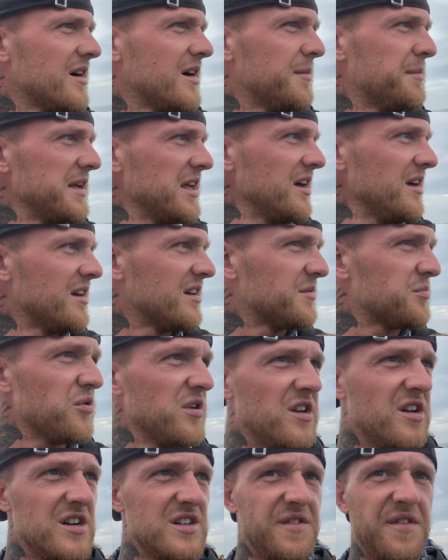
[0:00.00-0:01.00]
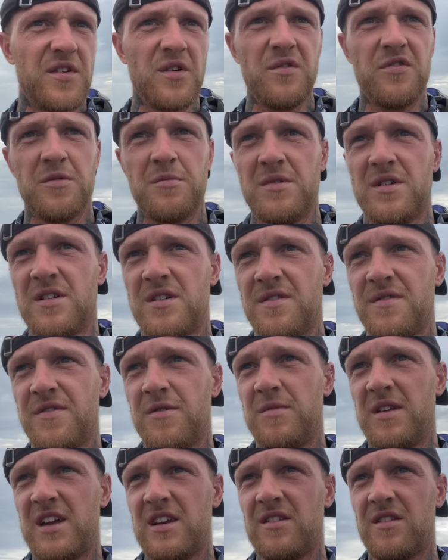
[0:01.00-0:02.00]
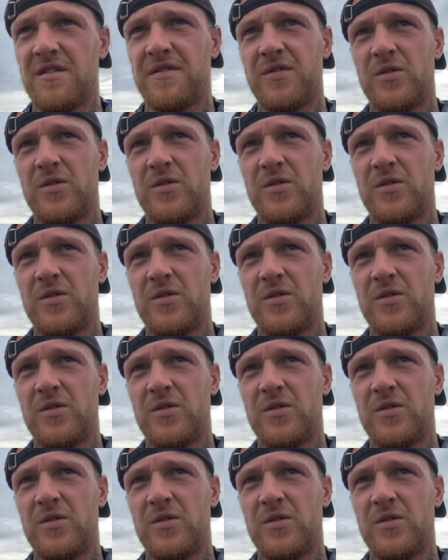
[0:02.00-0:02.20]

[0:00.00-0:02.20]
But yeah, pretty nice view from the end of the